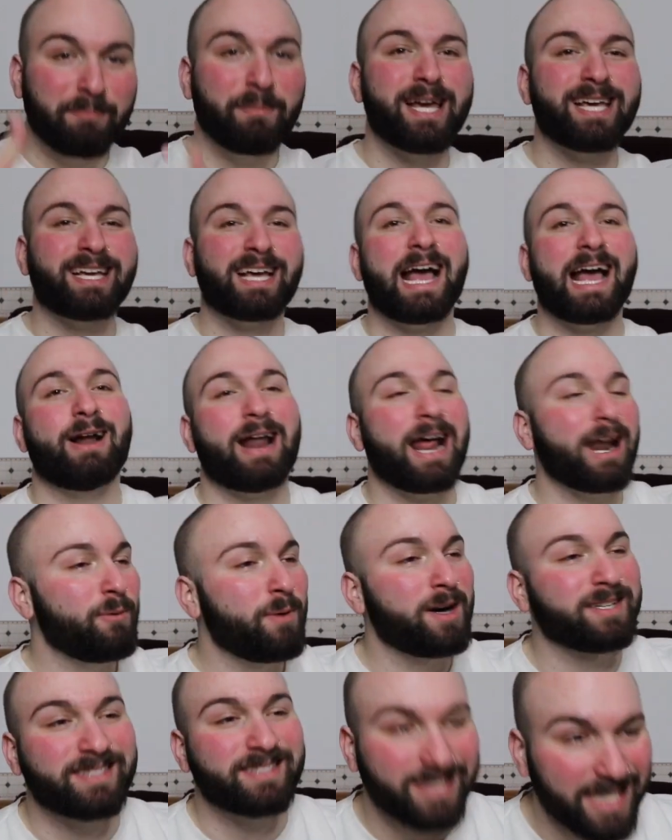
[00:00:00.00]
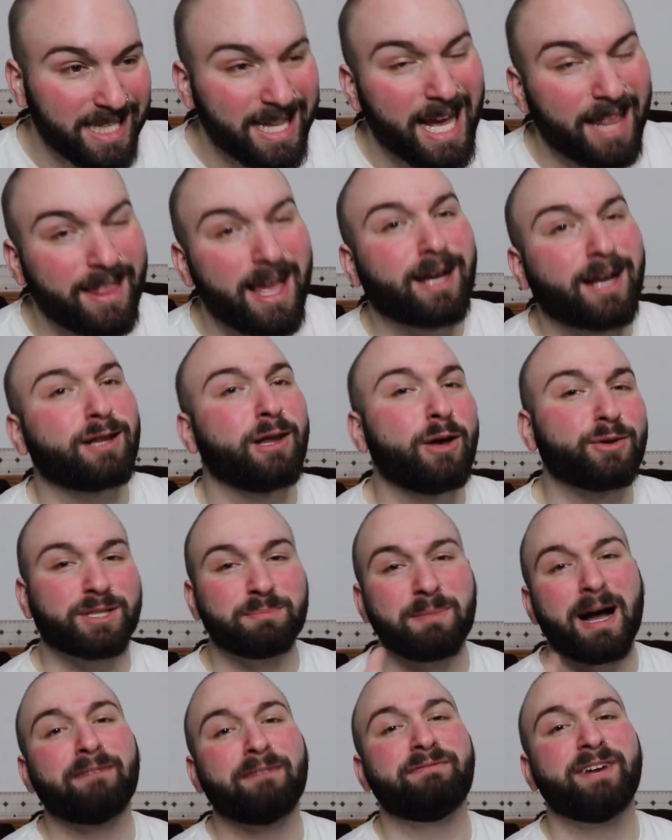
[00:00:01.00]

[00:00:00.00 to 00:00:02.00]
make out. I don't want to see that close to my